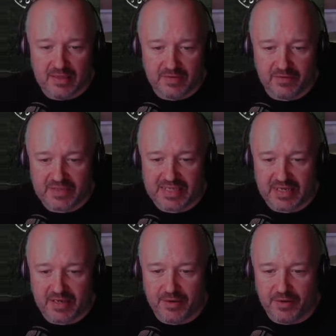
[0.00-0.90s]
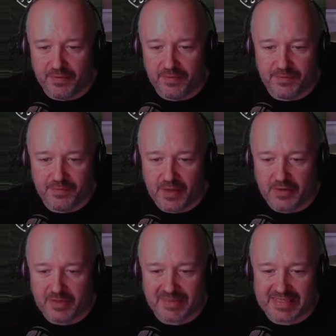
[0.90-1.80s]
I've got to get going on
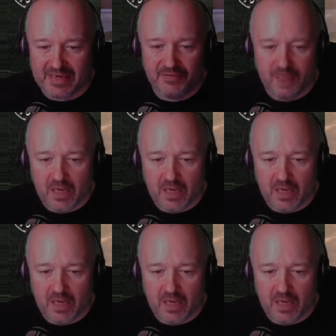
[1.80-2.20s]
those myself.